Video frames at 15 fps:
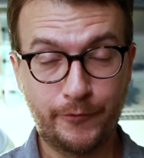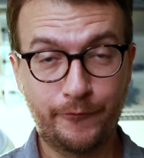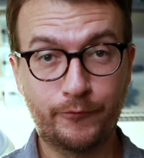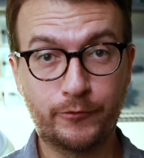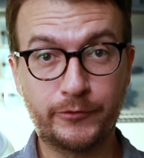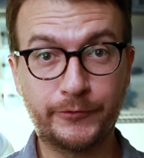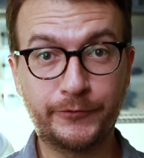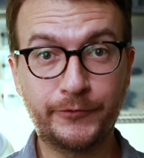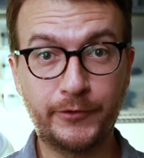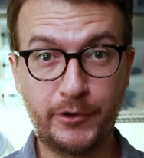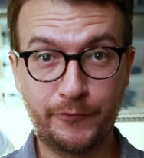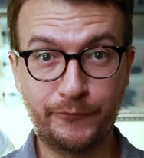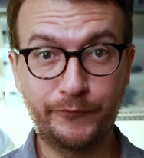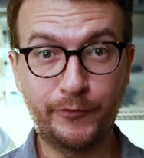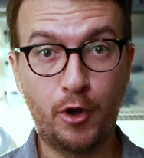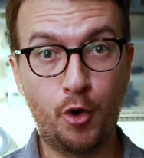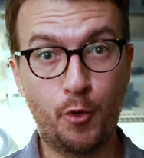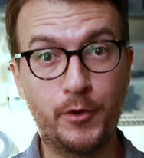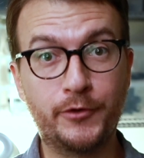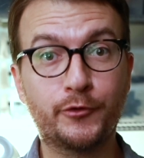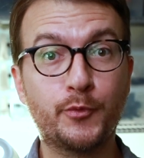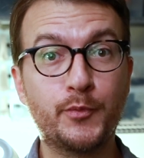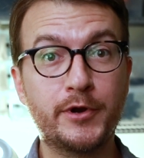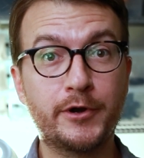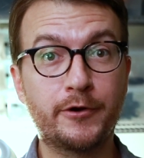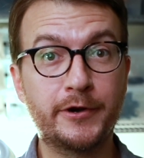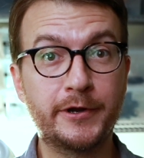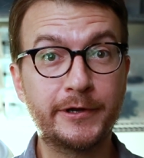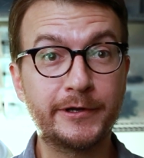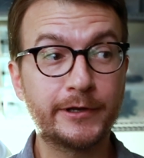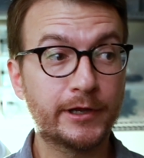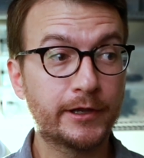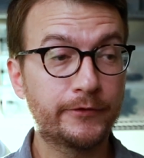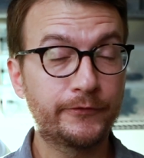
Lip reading: for this fall winter period.